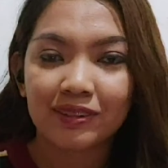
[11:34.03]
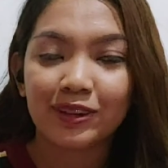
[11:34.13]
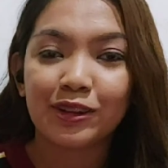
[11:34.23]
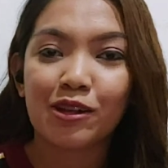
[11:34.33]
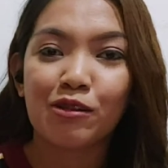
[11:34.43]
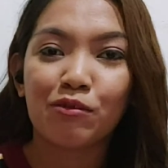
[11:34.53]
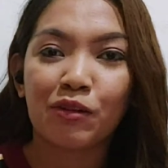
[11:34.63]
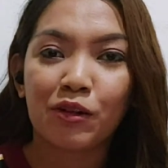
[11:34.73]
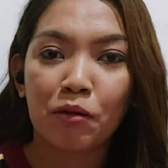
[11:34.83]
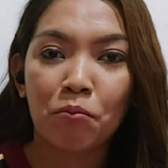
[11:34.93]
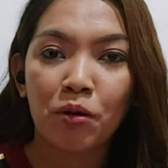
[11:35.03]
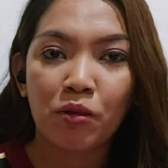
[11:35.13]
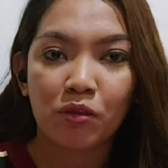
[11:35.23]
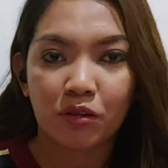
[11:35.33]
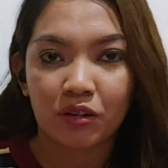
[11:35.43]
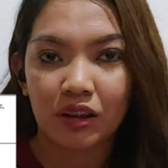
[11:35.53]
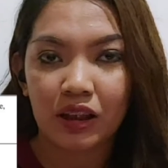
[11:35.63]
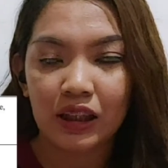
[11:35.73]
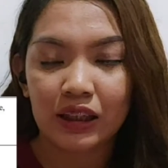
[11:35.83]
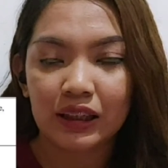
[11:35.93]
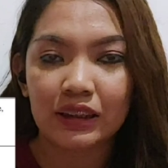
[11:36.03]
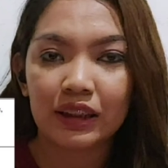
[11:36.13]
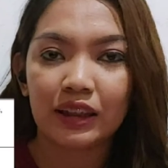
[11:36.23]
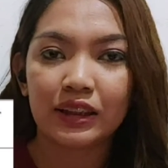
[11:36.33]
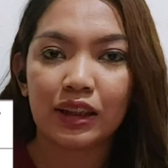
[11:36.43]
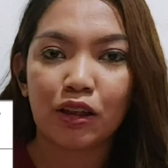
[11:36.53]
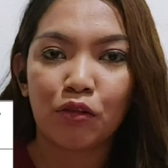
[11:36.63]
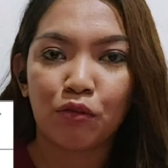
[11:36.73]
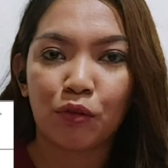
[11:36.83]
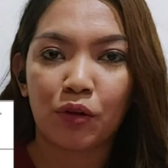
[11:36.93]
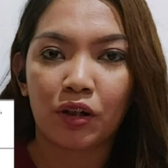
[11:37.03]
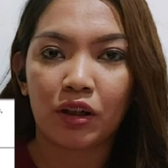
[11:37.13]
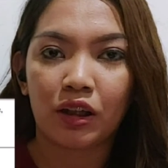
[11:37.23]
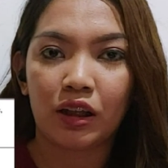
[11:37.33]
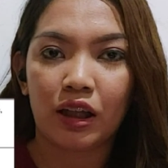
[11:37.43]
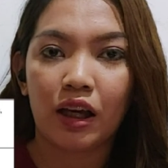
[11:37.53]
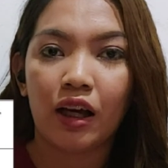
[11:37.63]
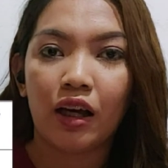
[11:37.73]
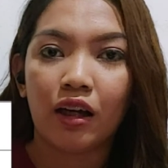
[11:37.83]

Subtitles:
So for number 30, it's asking for the